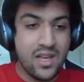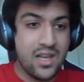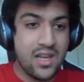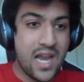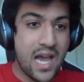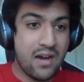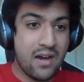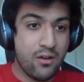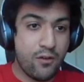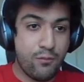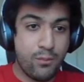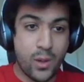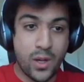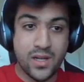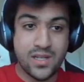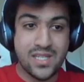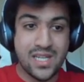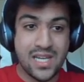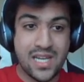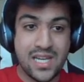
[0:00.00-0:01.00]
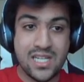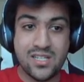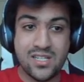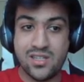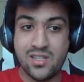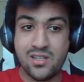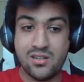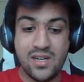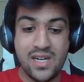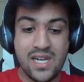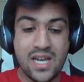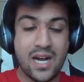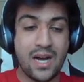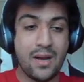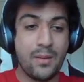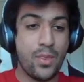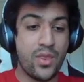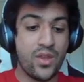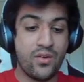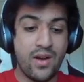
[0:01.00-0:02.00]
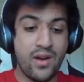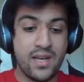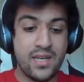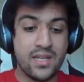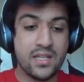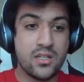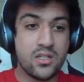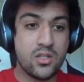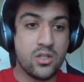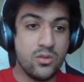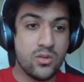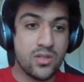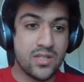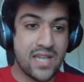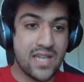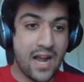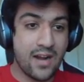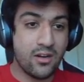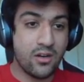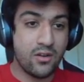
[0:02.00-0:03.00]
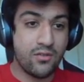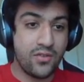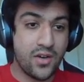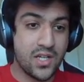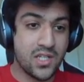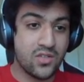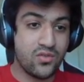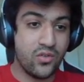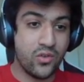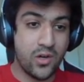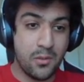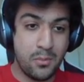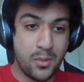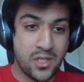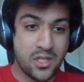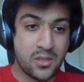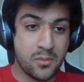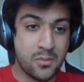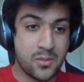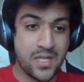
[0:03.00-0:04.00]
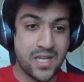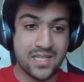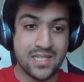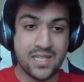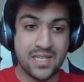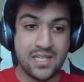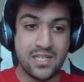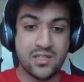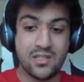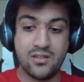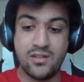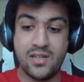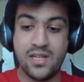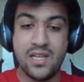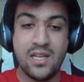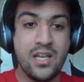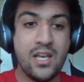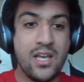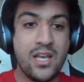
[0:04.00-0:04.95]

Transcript: Now if pawn to h3, I'm threatening to sacrifice for it. Bishop takes h3.